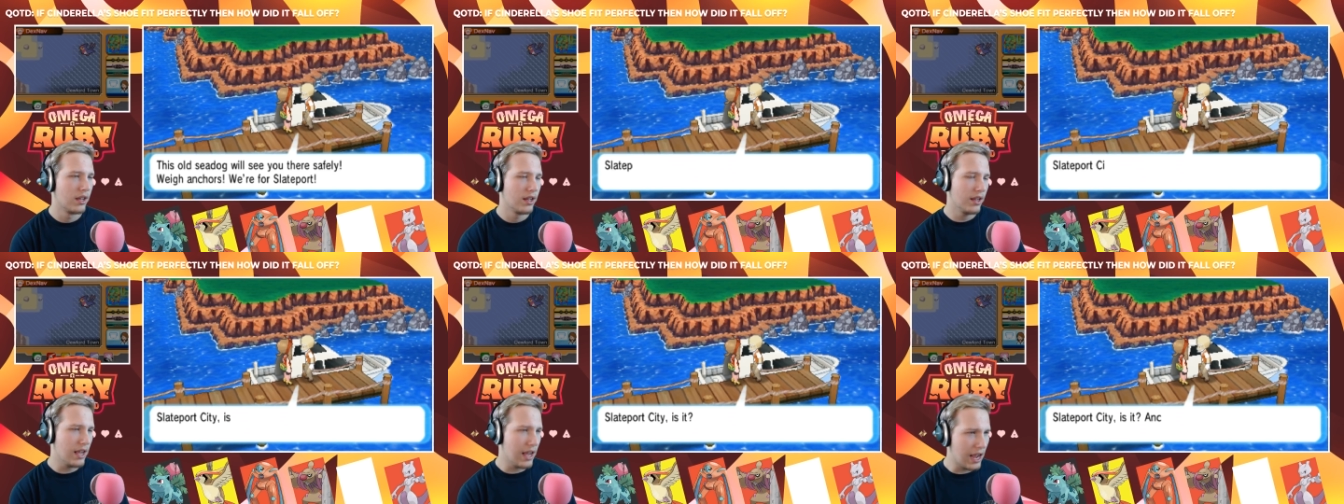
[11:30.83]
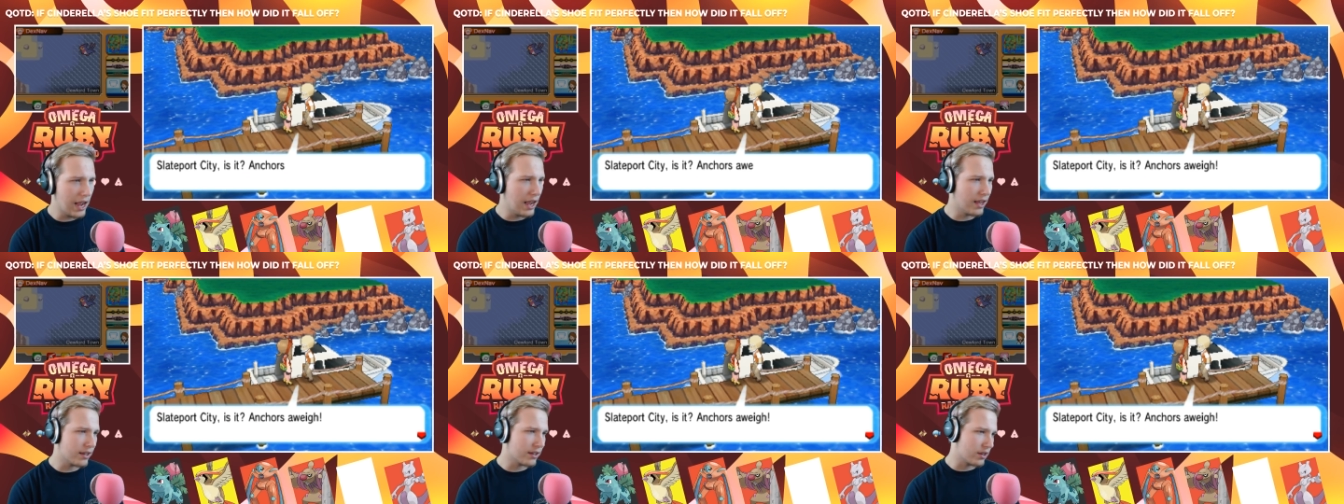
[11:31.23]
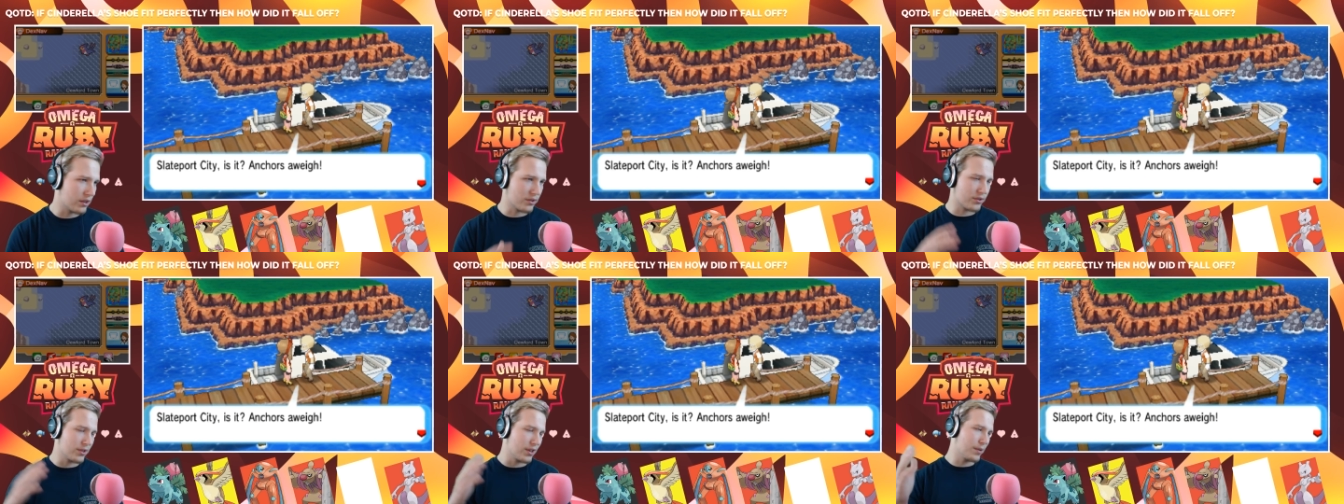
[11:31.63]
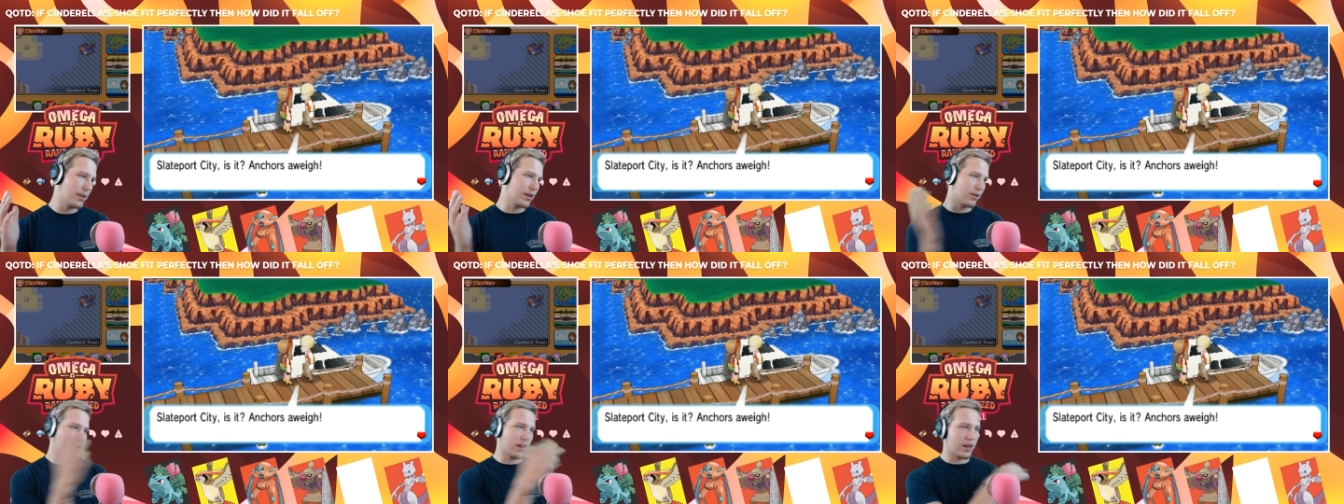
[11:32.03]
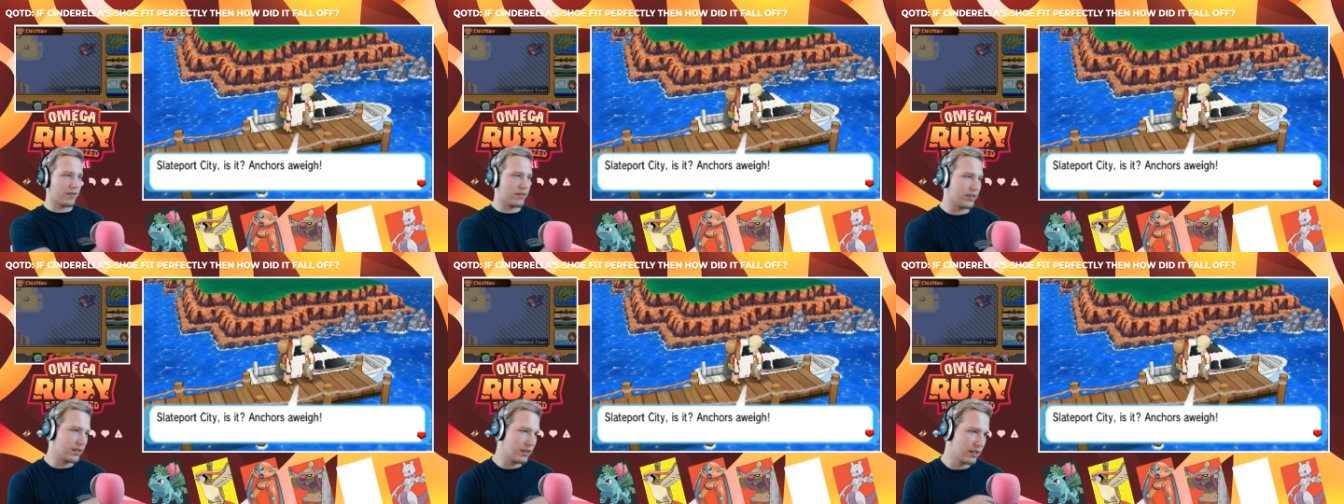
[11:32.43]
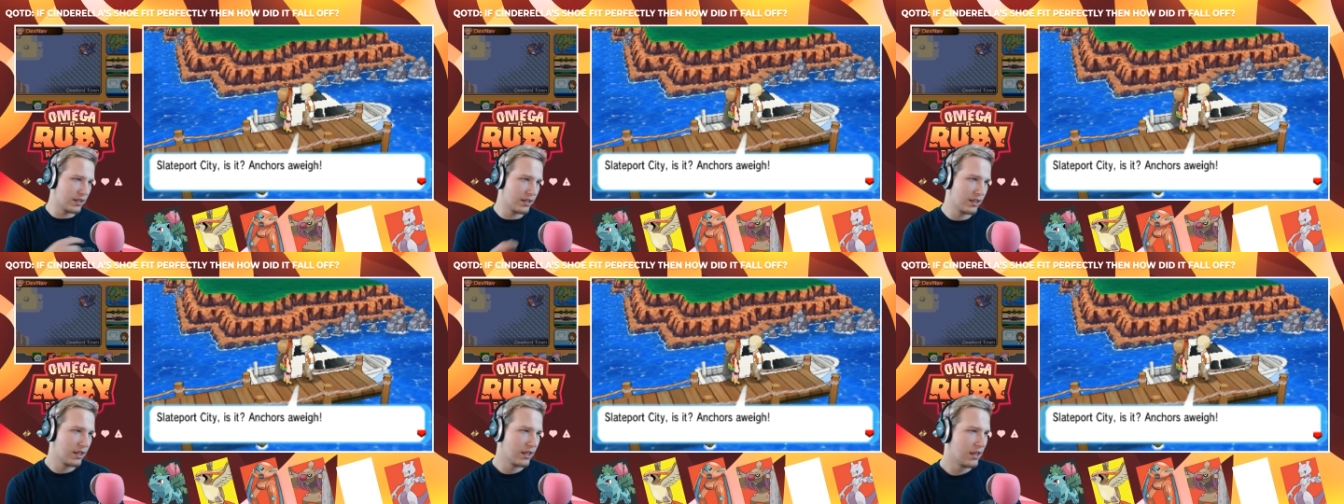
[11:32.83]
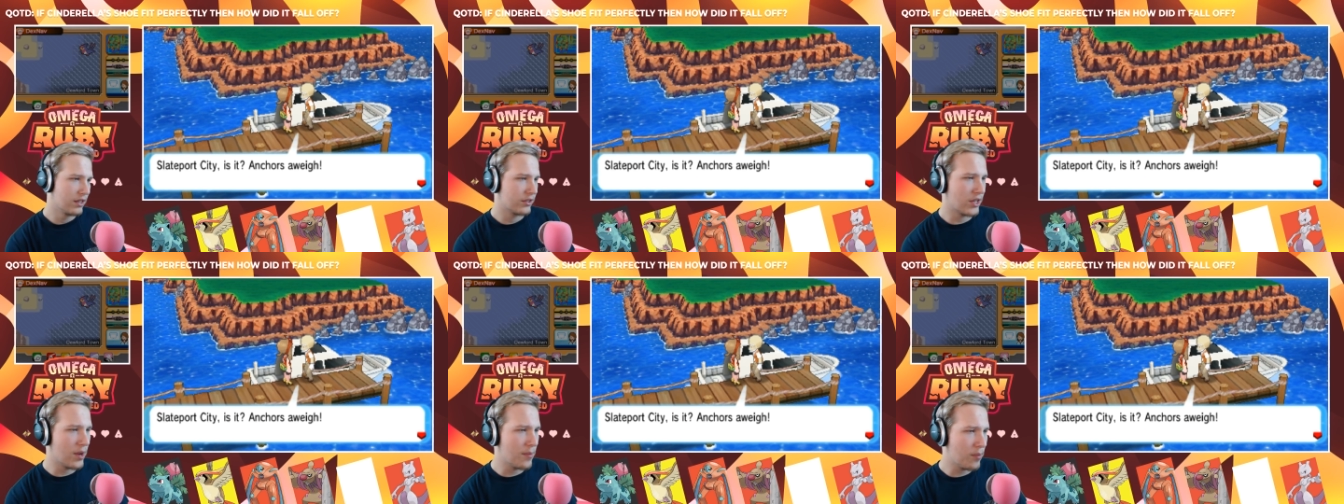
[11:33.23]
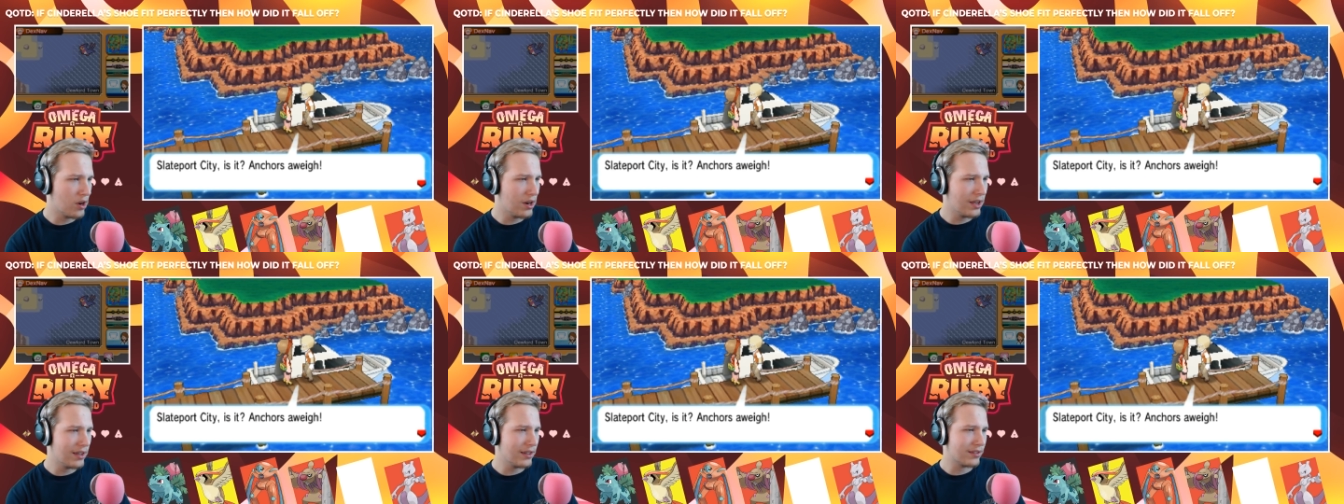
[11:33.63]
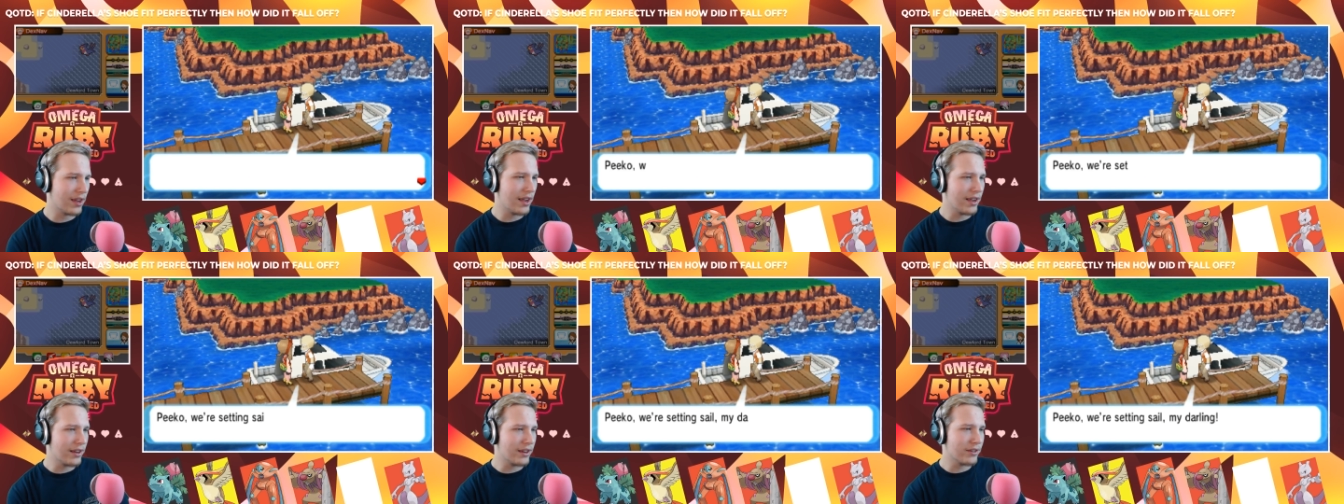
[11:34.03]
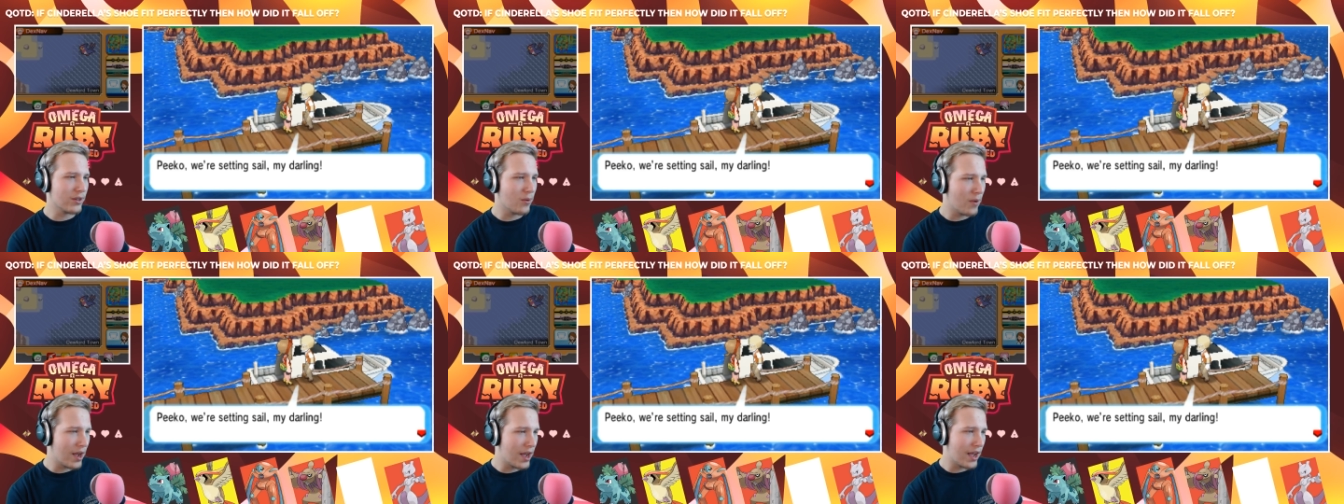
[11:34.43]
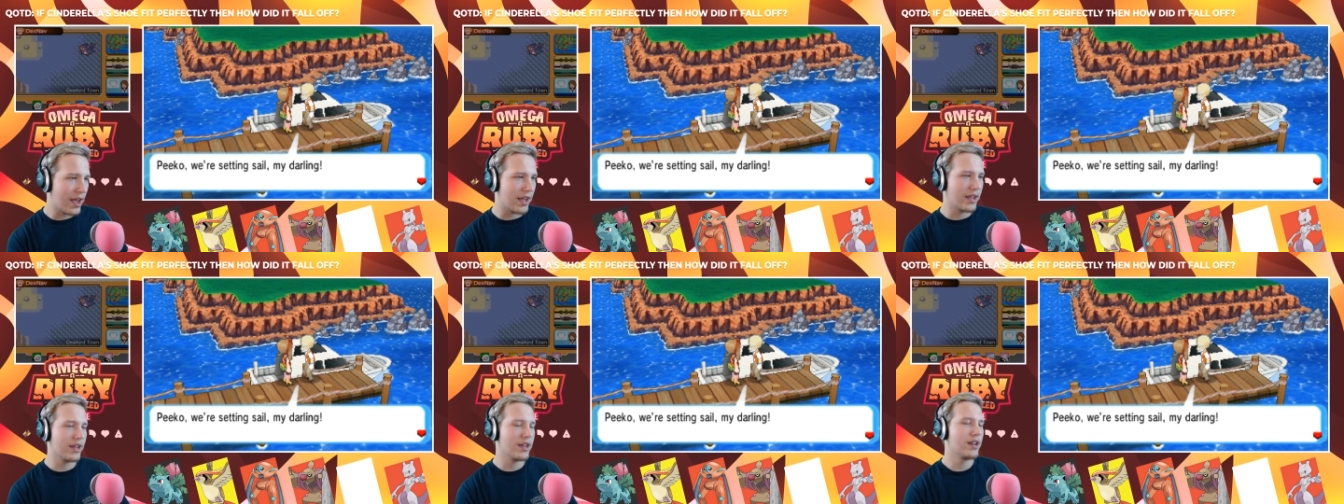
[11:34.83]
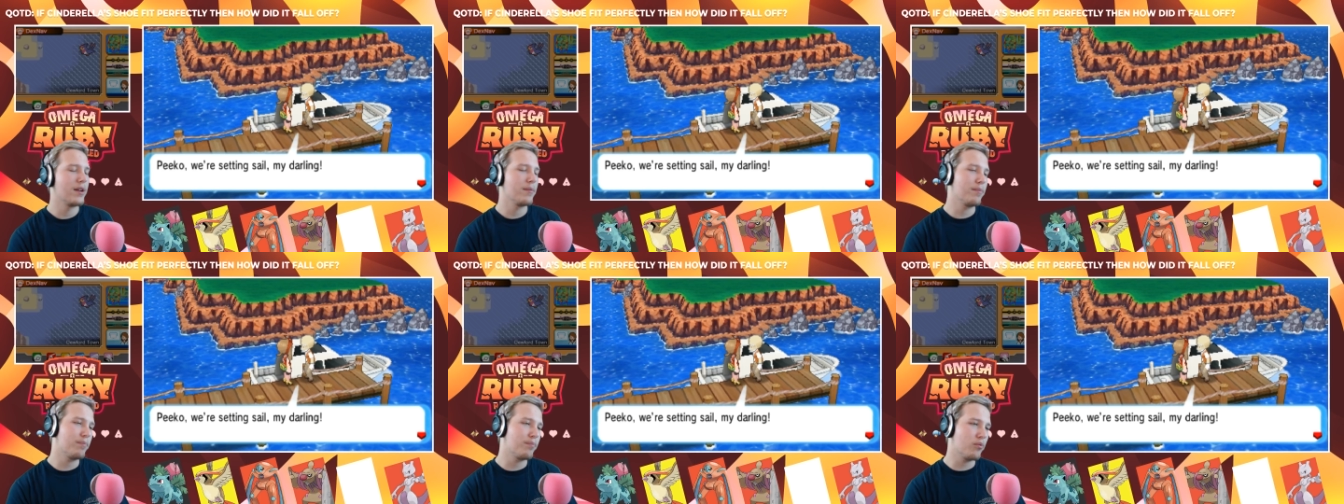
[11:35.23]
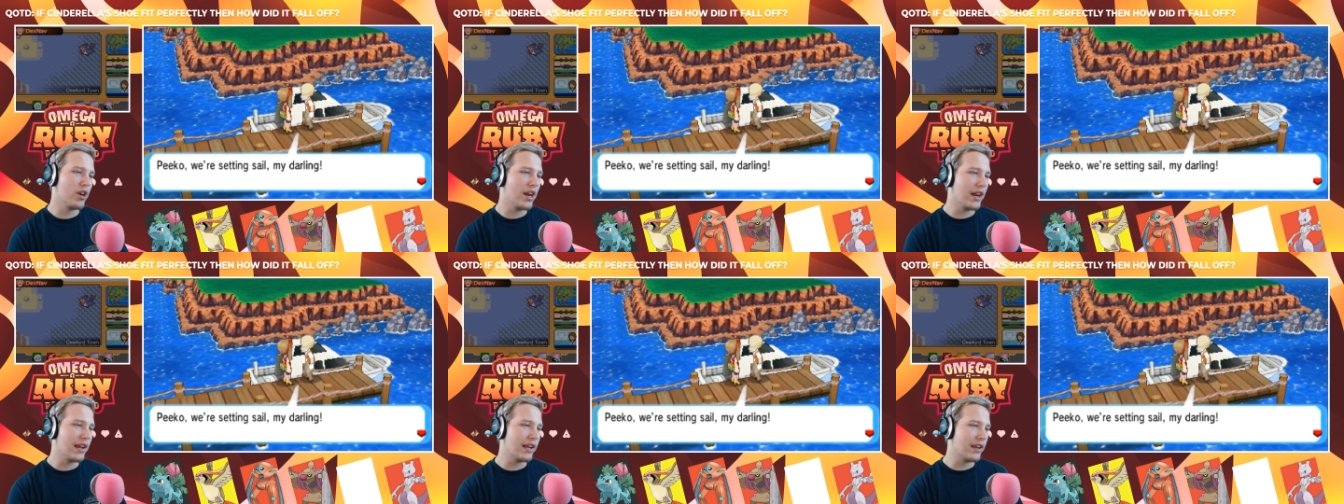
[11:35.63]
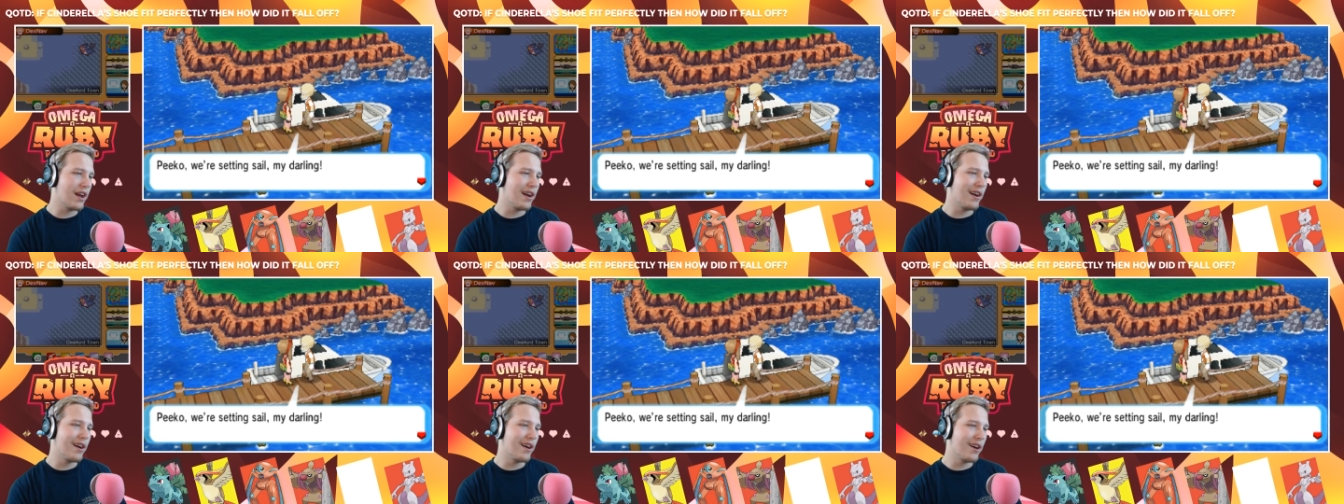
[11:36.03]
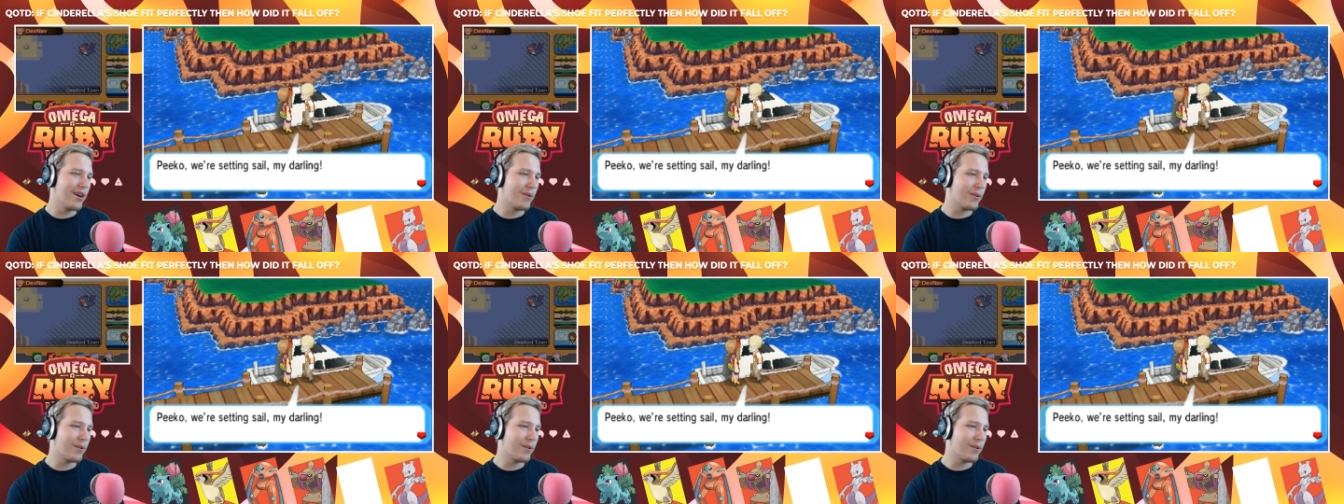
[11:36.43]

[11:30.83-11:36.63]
Ah, cinnamon and grape. Slateport it is. Anchor's away. Pre-go.